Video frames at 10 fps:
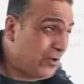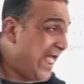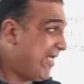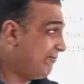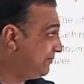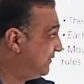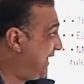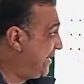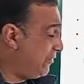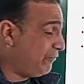have
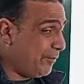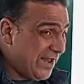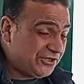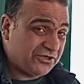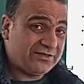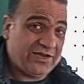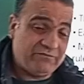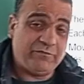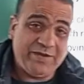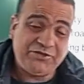that information, the
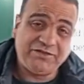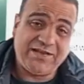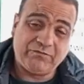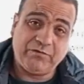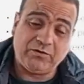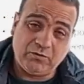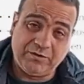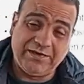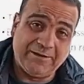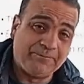information that we are
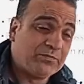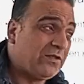looking